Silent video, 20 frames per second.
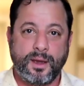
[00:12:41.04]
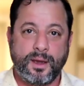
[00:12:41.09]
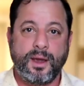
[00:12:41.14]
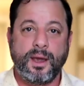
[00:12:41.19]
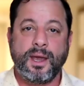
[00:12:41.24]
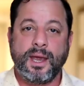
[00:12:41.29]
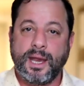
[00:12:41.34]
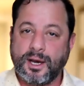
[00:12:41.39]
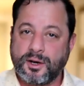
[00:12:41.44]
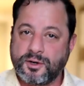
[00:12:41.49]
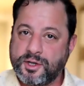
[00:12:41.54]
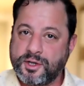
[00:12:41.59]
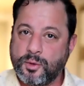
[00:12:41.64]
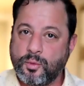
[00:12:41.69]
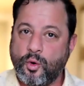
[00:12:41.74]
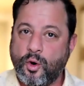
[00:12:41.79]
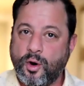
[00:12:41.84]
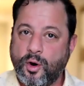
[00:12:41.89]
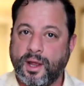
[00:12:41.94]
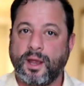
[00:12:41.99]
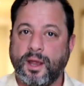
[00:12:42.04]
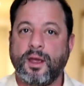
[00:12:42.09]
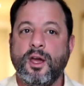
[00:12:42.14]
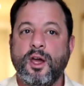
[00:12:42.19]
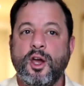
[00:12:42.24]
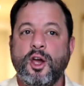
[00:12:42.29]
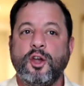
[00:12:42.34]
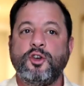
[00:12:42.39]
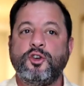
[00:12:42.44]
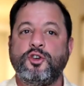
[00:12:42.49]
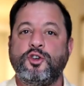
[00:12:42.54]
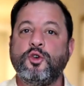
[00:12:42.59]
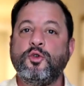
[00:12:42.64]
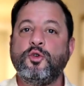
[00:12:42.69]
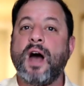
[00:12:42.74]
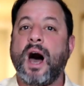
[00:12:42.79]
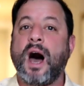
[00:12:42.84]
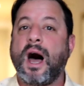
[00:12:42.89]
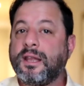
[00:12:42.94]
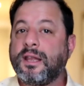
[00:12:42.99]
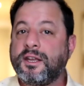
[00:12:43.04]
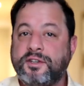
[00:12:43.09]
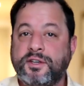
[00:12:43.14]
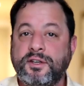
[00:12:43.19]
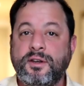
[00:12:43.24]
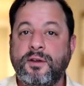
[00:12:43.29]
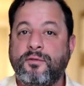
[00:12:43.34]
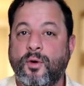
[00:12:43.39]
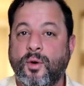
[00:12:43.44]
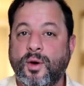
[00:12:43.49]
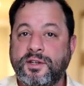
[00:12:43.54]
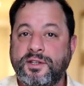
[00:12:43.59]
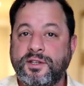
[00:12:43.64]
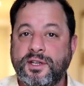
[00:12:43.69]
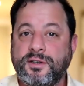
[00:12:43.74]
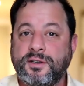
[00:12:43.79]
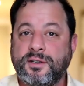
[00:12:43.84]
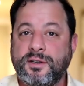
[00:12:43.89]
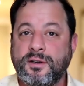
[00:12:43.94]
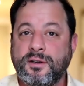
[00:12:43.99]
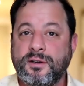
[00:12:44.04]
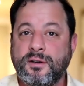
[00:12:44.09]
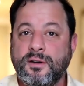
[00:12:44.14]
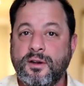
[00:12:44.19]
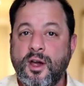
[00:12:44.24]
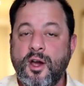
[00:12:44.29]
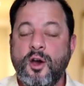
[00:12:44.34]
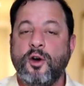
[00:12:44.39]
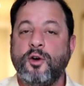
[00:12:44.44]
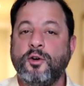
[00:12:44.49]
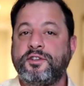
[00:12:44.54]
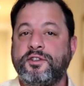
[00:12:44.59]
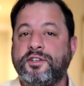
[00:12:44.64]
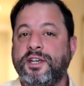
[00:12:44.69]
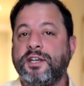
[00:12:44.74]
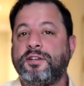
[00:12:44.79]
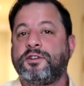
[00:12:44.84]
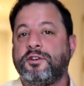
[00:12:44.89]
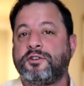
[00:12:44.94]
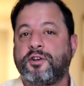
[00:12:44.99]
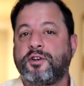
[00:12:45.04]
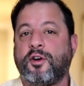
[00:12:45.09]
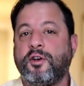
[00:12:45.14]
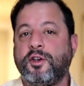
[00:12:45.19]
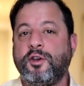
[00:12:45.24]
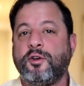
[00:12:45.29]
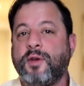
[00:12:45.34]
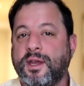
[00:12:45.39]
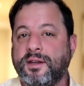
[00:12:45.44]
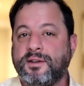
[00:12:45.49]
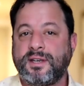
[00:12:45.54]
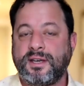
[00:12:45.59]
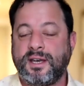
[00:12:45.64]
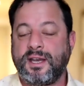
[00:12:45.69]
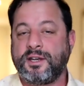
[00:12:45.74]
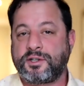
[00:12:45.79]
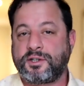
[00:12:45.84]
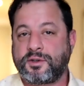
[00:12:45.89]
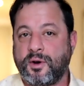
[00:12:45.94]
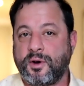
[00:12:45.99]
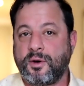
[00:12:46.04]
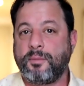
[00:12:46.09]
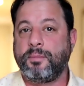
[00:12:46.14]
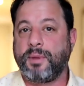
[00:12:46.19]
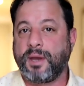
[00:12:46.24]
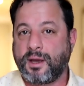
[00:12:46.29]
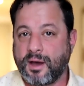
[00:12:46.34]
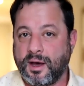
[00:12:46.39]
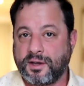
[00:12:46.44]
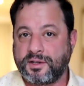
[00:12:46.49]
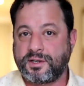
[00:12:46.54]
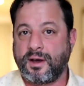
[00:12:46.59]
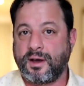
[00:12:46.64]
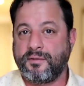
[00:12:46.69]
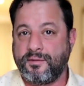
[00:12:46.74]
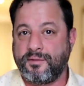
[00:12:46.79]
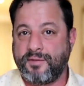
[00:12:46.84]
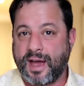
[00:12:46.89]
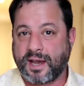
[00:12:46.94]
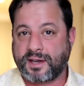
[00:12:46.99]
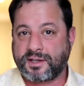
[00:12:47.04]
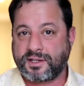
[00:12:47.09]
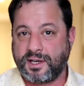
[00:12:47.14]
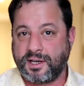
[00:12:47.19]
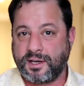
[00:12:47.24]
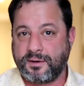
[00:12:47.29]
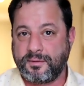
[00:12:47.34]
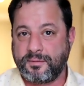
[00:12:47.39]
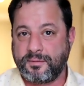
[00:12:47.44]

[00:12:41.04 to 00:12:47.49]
Here's the warning. Do not listen to voices who seek to turn you against Israel because of the vaccine.